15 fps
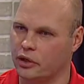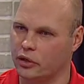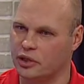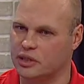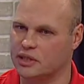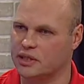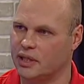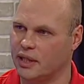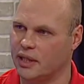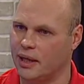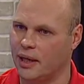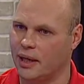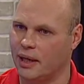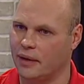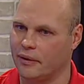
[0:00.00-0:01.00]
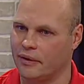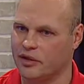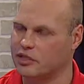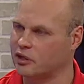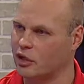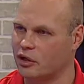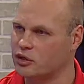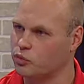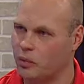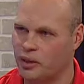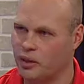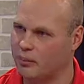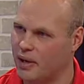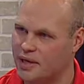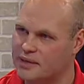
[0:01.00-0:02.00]
You can see the start is one of
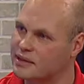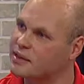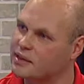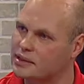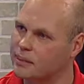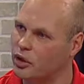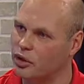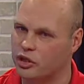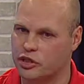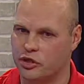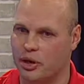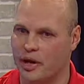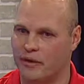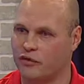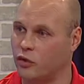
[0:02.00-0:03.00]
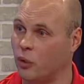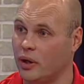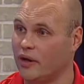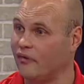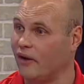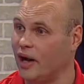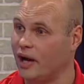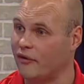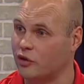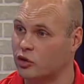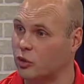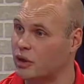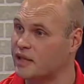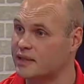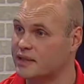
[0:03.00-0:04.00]
the best things about it. You have 25 or
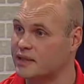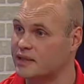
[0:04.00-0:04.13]
26